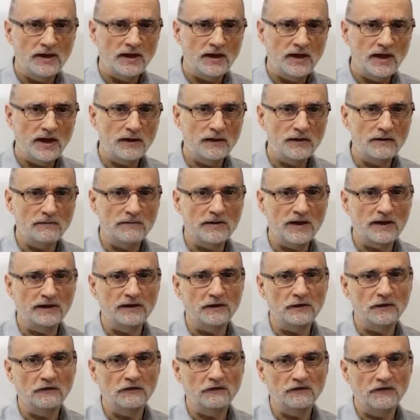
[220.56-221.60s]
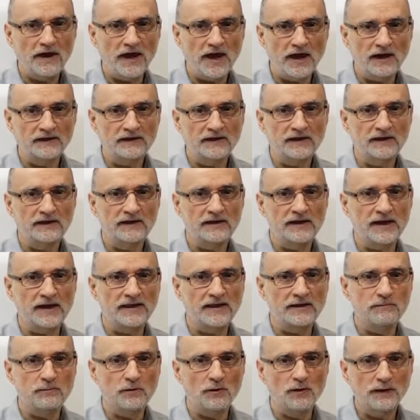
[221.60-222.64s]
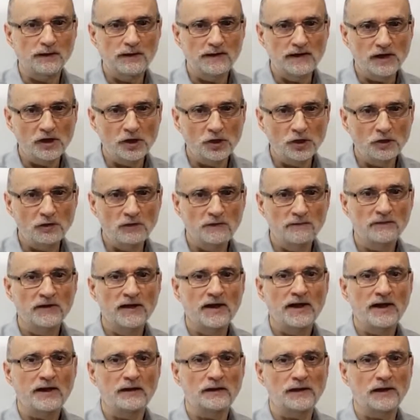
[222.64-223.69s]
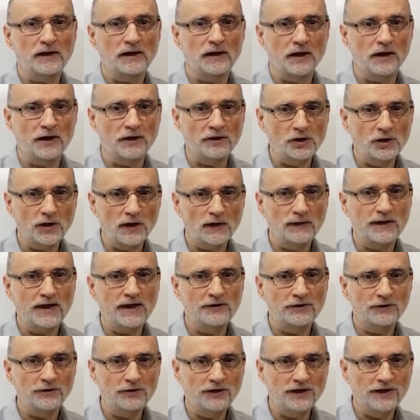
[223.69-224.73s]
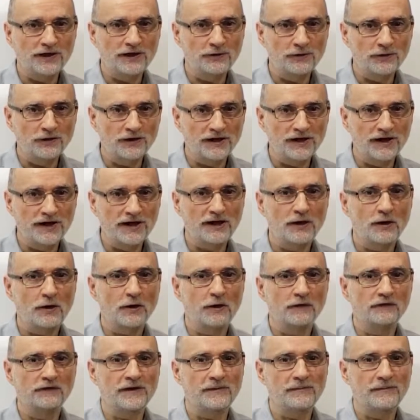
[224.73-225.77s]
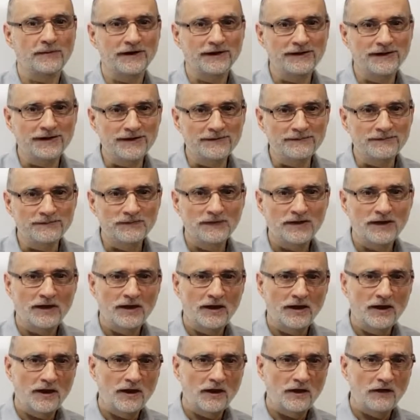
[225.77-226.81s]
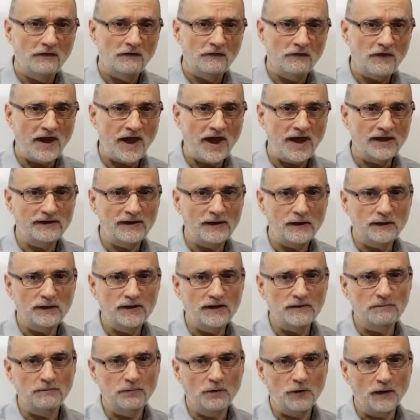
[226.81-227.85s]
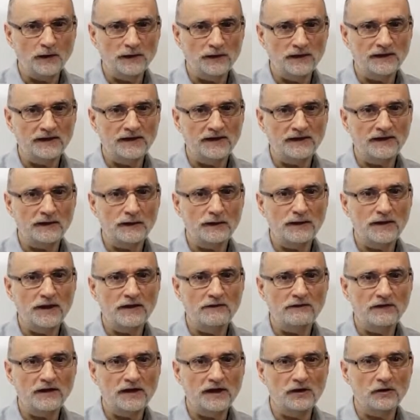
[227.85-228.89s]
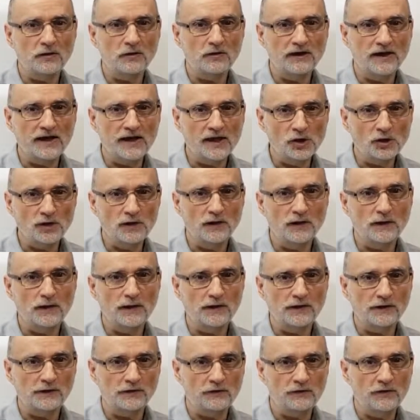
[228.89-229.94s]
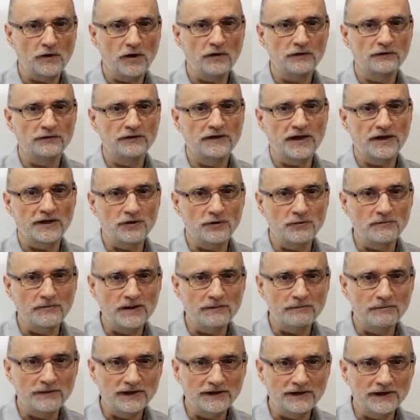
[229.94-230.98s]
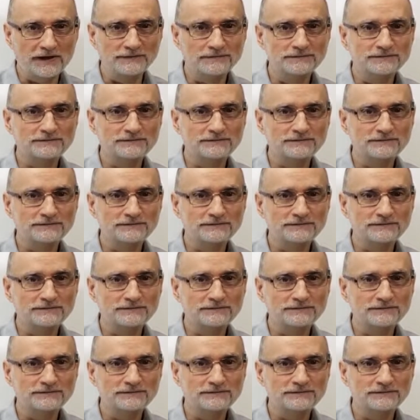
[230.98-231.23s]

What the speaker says: As a matter of fact, the adipose tissue is the largest endocrine organ of the body. Fat is deposited at several locations throughout the human body.